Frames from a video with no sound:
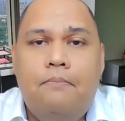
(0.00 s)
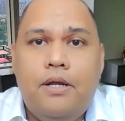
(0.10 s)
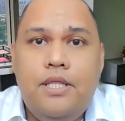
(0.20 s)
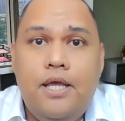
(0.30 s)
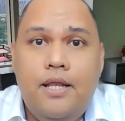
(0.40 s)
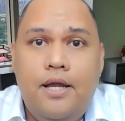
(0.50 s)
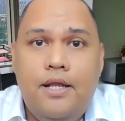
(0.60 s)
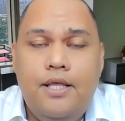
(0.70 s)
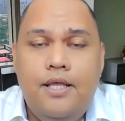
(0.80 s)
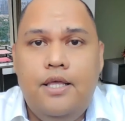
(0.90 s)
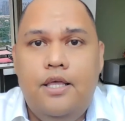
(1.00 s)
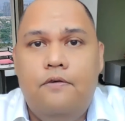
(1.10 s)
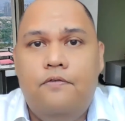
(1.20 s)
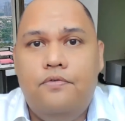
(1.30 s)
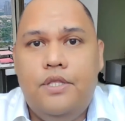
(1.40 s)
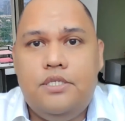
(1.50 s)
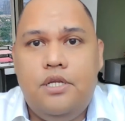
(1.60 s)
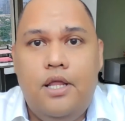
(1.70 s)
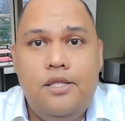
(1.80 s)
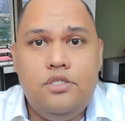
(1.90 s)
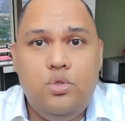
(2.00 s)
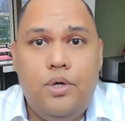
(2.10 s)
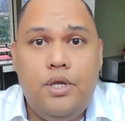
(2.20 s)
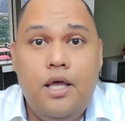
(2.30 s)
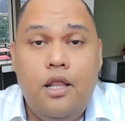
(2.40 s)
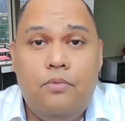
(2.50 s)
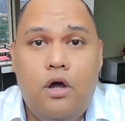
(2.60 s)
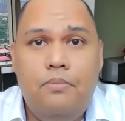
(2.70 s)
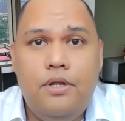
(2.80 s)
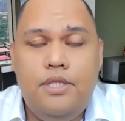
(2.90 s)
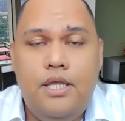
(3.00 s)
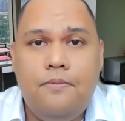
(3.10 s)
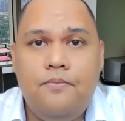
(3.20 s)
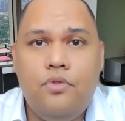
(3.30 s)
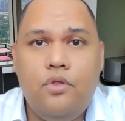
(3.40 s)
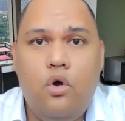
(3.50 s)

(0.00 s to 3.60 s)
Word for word: Particularly if this relates to real property